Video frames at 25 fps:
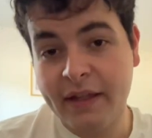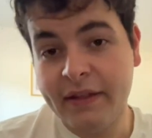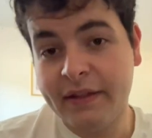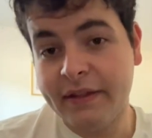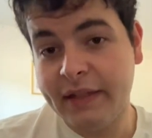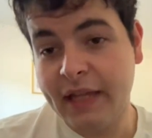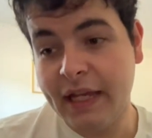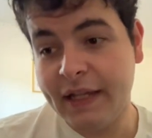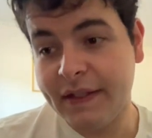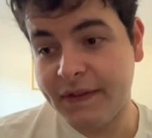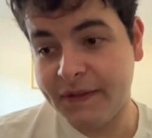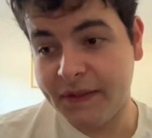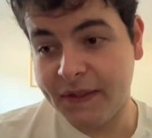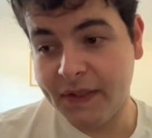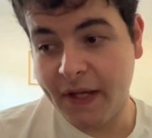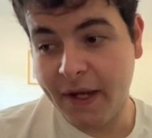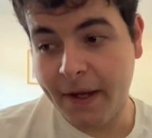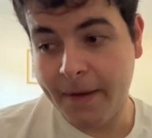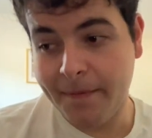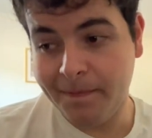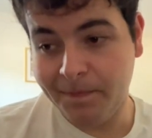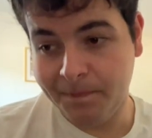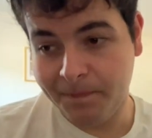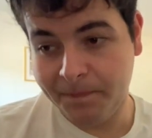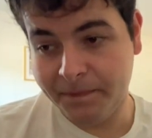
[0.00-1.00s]
That's
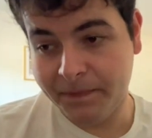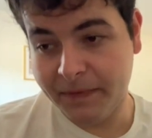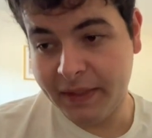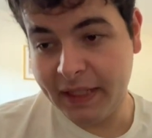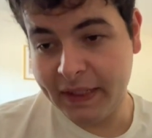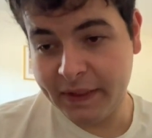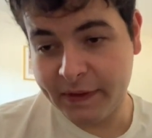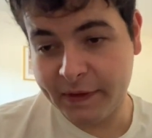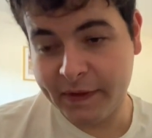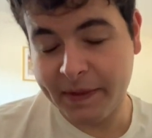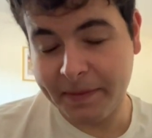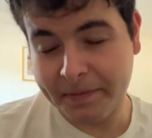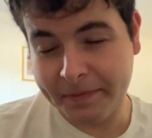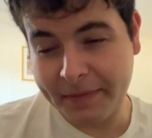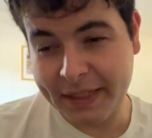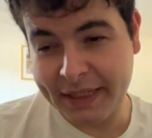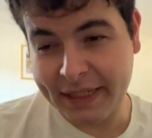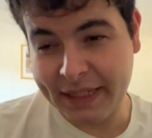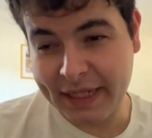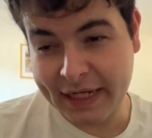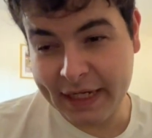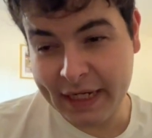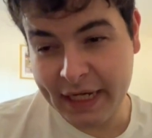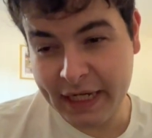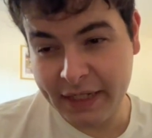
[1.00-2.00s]
something
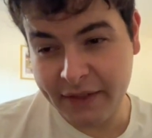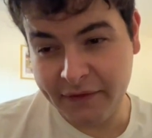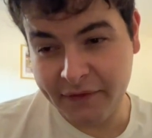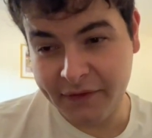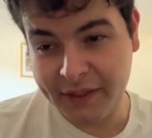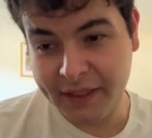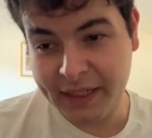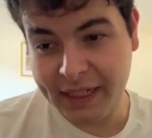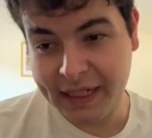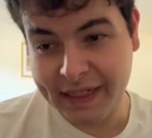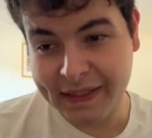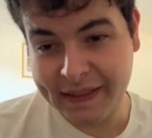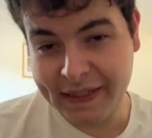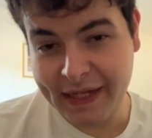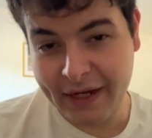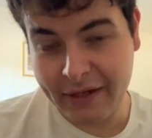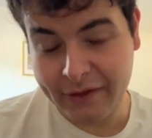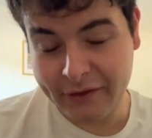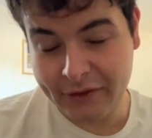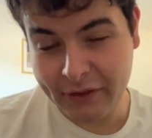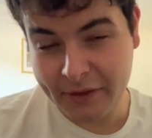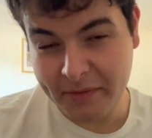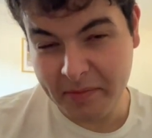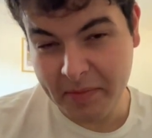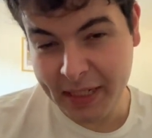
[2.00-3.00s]
that kind of sticks
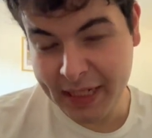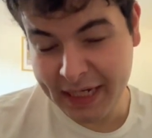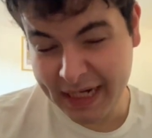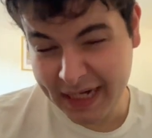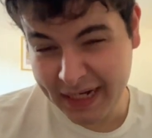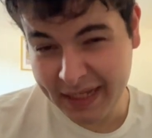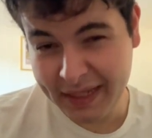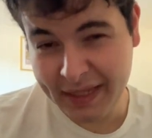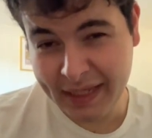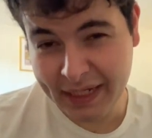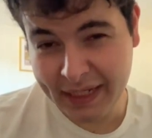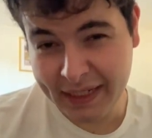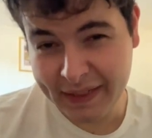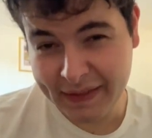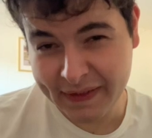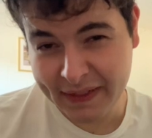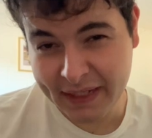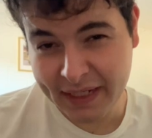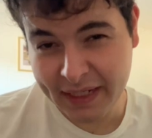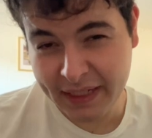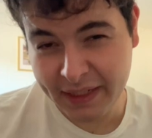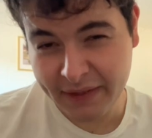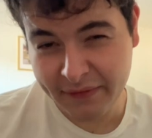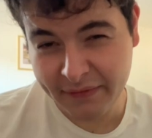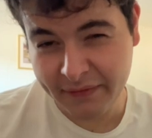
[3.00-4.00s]
out to me, and I think is
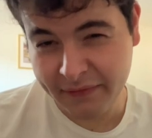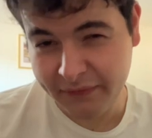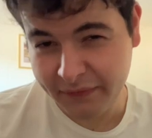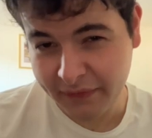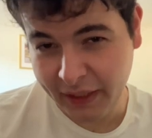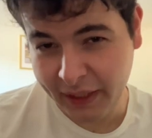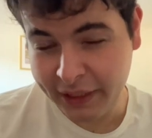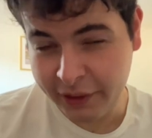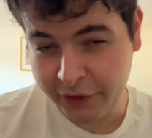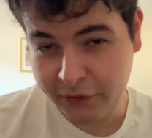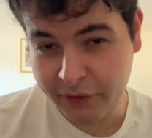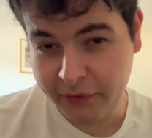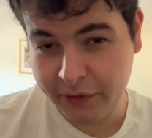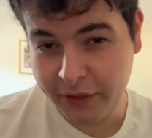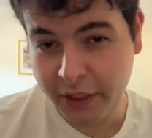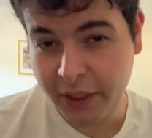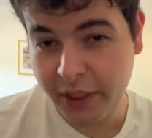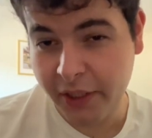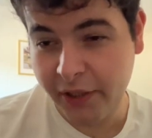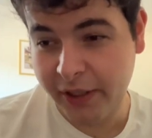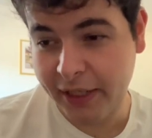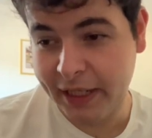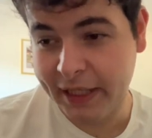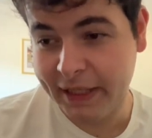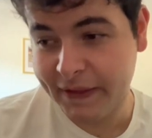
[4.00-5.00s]
kind of
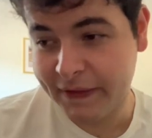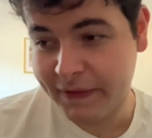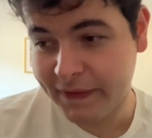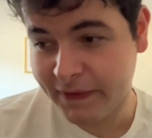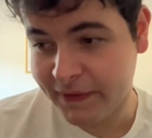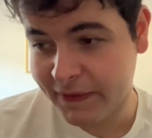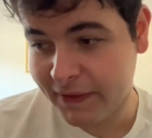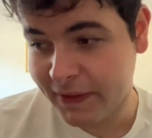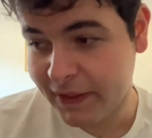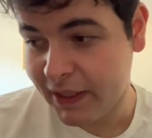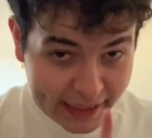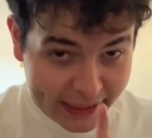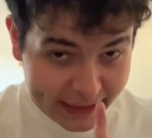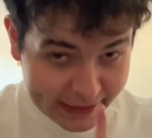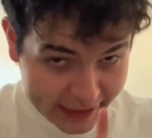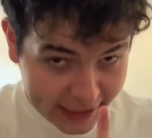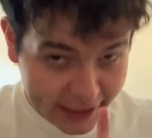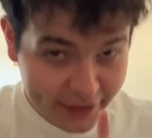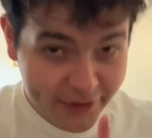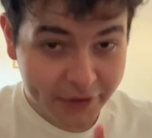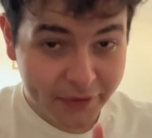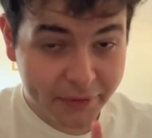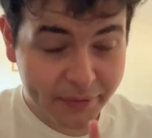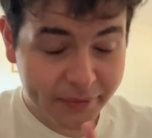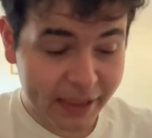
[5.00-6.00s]
curious. And I
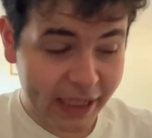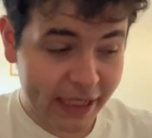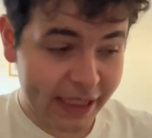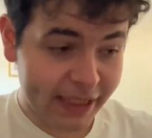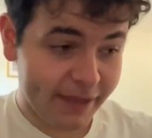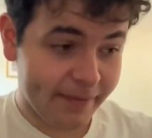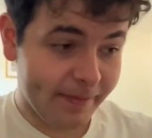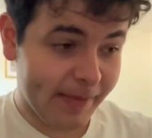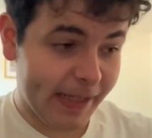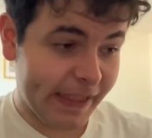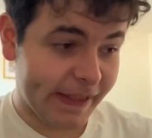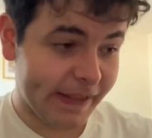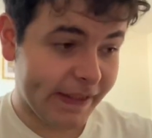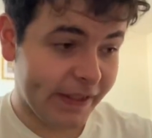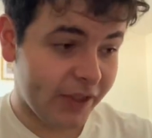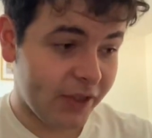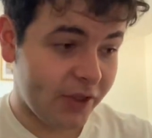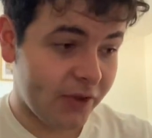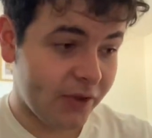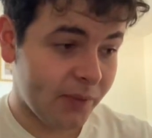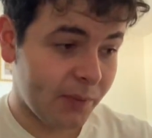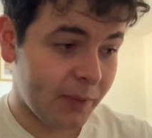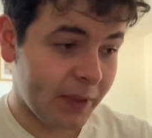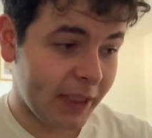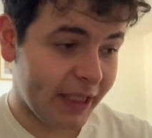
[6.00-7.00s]
do like the
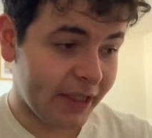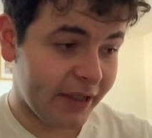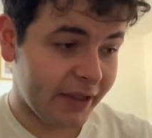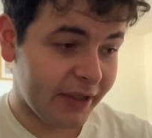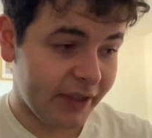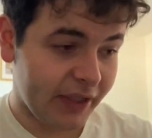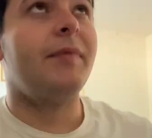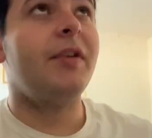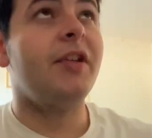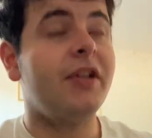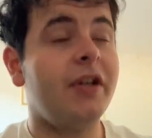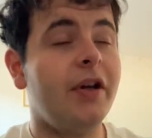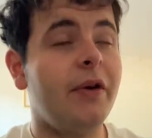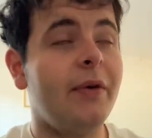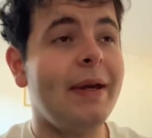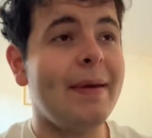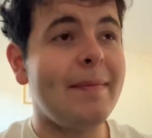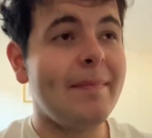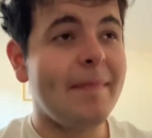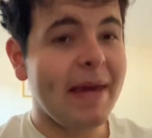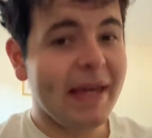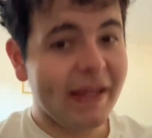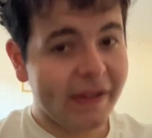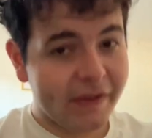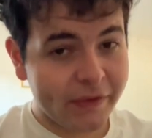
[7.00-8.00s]
message where, it
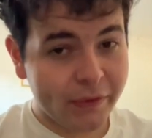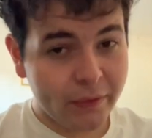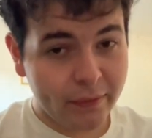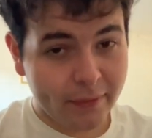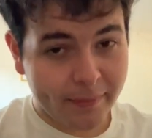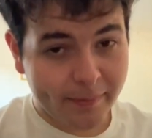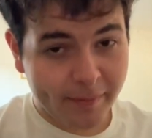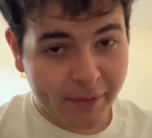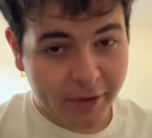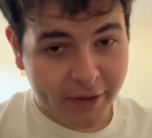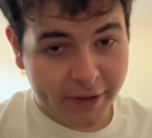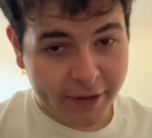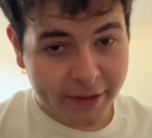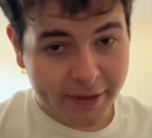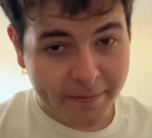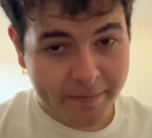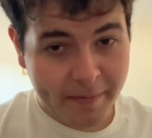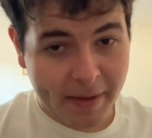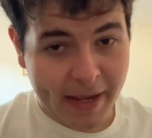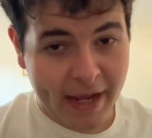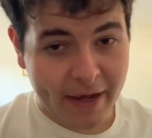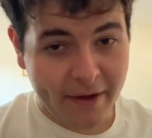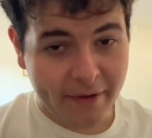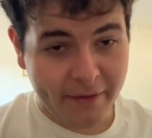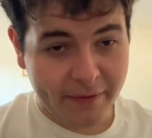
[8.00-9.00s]
makes the remark
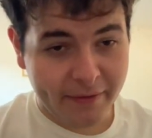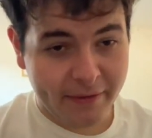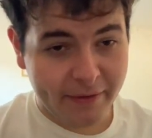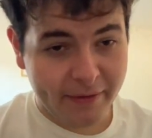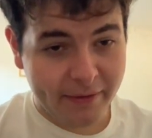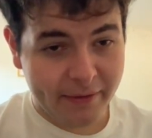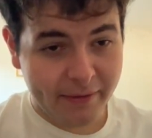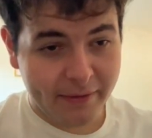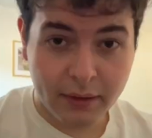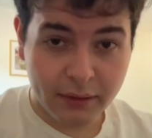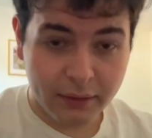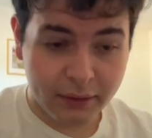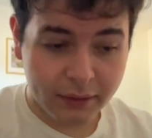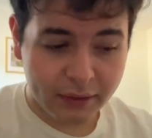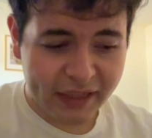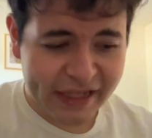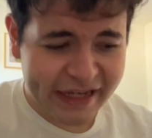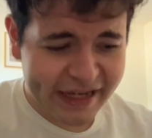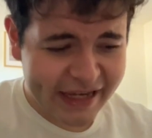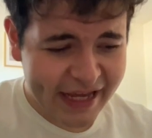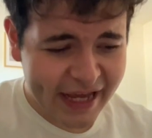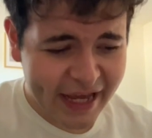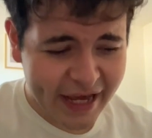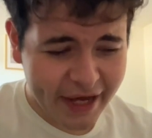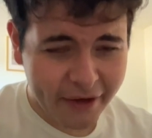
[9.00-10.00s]
about,
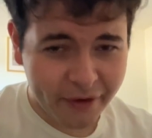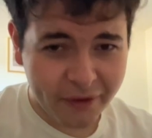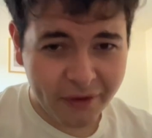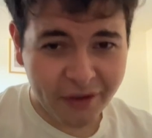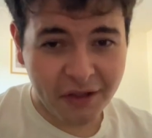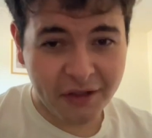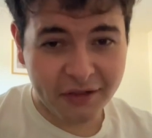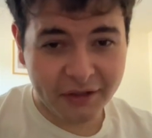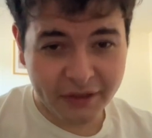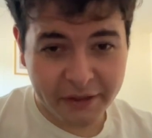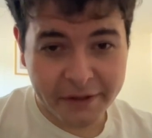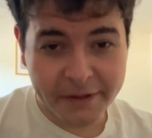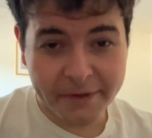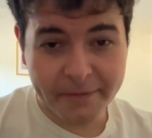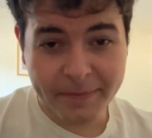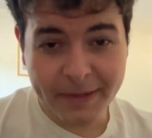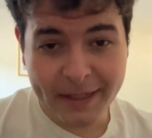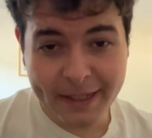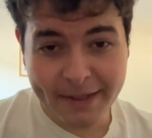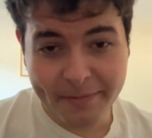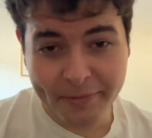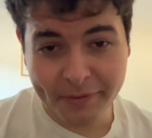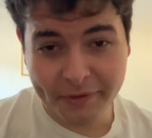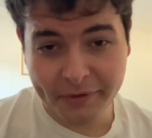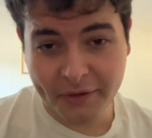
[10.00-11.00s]
like how a lot of
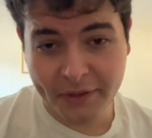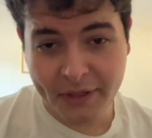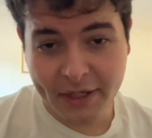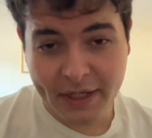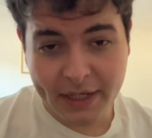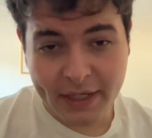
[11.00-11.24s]
people,